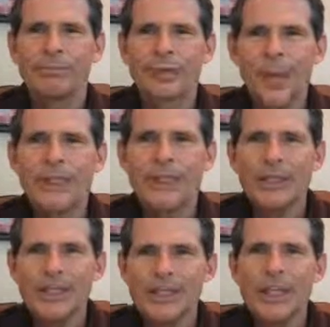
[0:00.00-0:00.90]
what
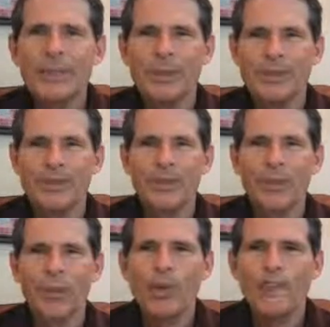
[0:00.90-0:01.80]
demons,
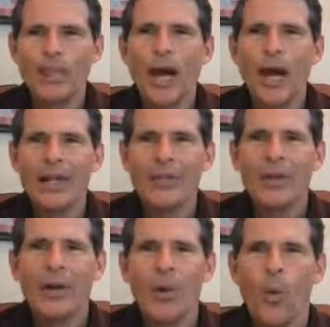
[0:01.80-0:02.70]
what gods,
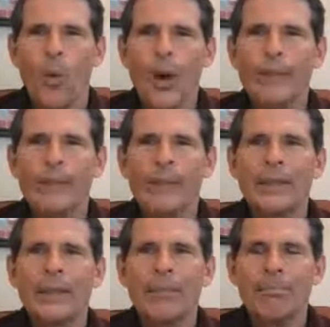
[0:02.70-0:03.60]
what
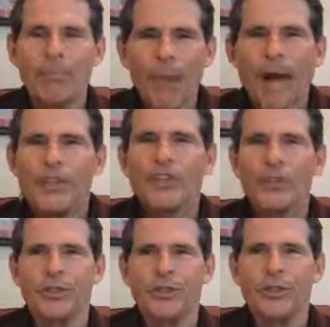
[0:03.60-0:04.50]

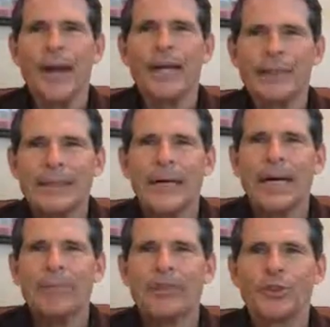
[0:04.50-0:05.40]
monsters might
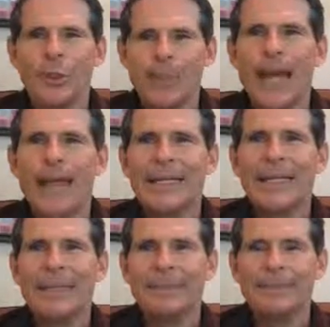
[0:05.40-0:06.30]
come to attack
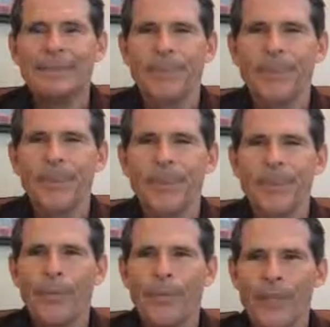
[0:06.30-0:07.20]
him,
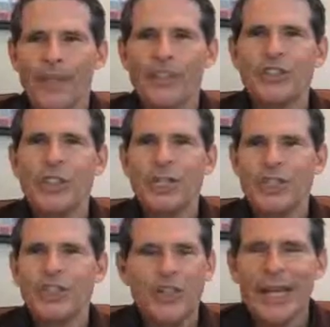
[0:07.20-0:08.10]
these
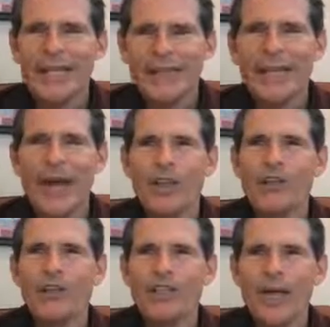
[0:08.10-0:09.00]

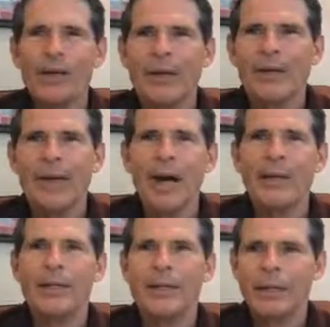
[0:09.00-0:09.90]
8,000
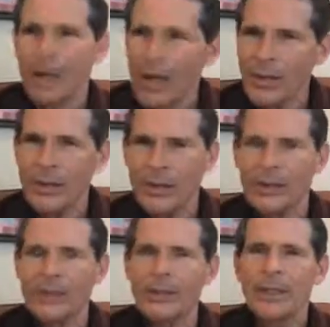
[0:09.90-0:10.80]
terracotta army
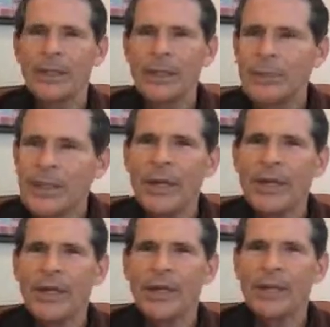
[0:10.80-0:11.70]
would be there
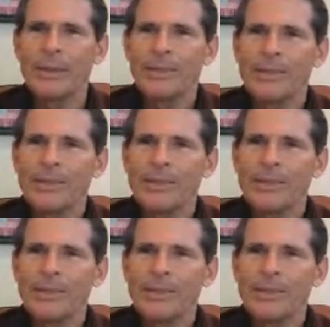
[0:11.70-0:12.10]
to guard him.